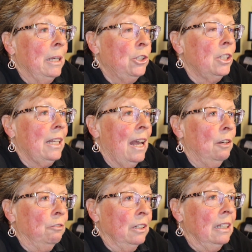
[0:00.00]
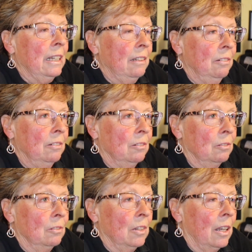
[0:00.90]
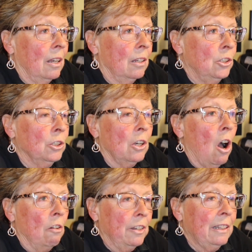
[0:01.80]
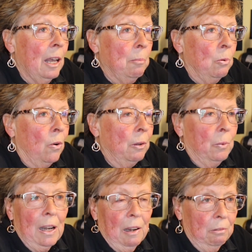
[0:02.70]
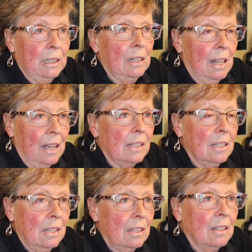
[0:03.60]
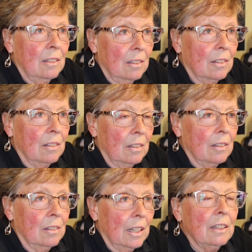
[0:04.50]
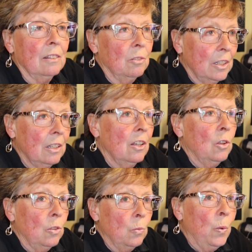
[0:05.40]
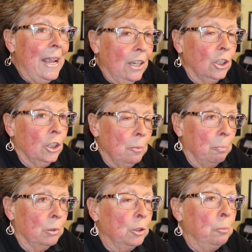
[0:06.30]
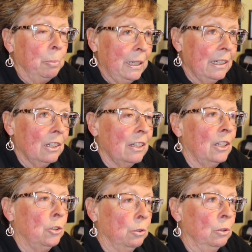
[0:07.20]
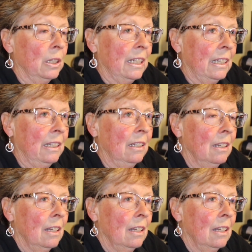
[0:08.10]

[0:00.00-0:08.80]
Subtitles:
It just kind of really took off at that point when I realized that we could brew beer that truly